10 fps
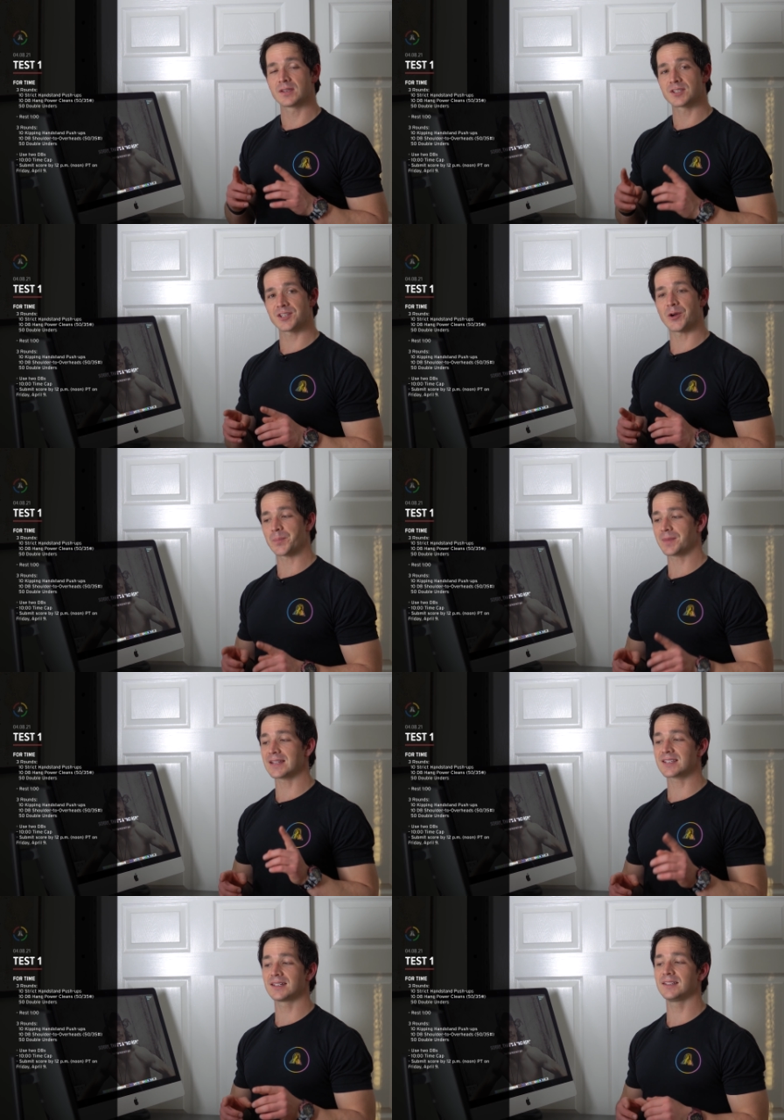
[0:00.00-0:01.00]
So
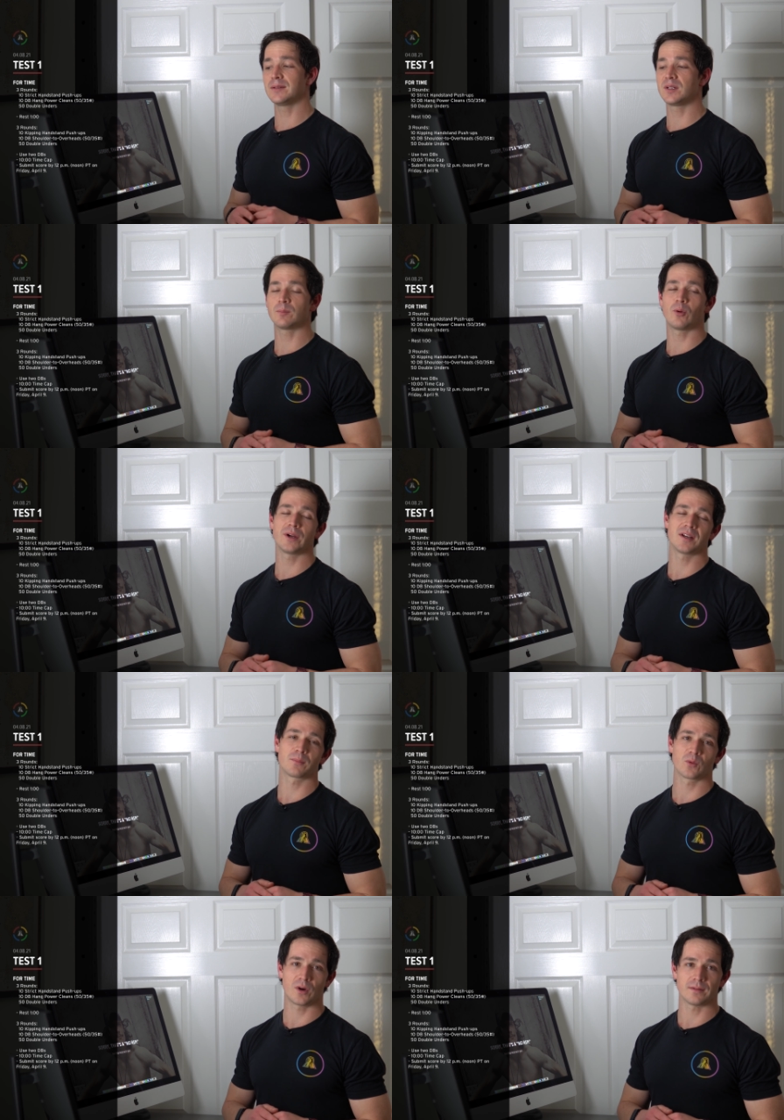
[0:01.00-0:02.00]
that's gonna lead me to point
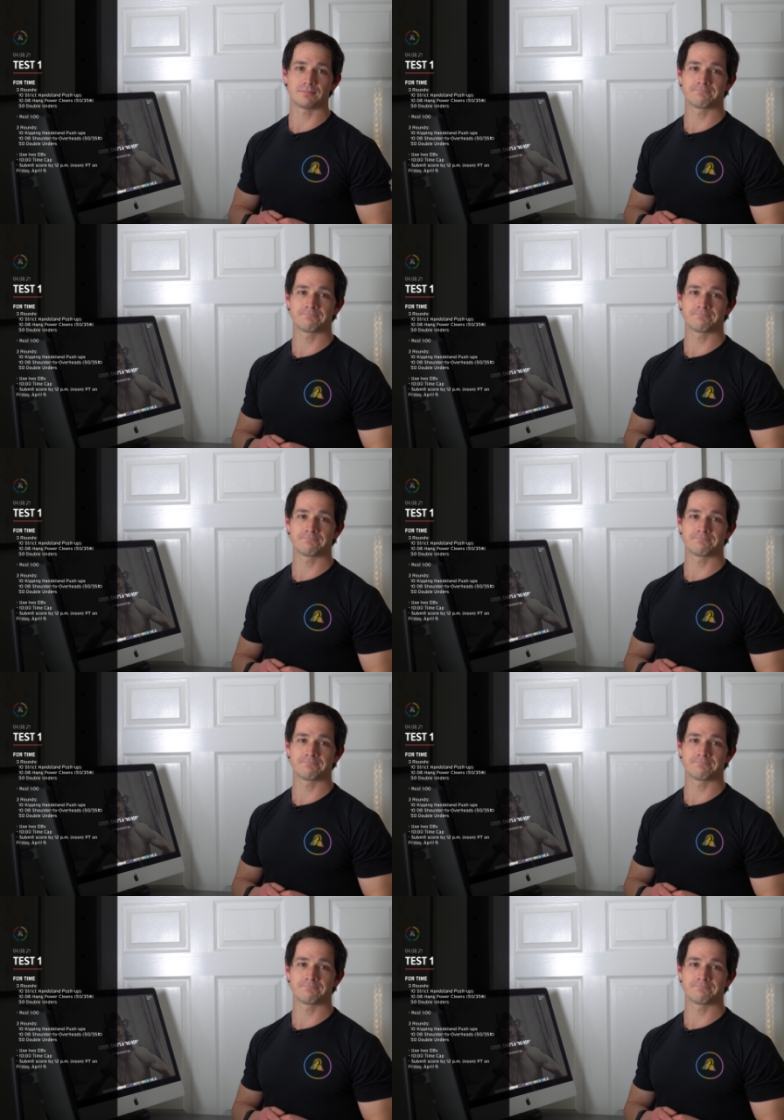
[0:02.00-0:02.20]
number 1.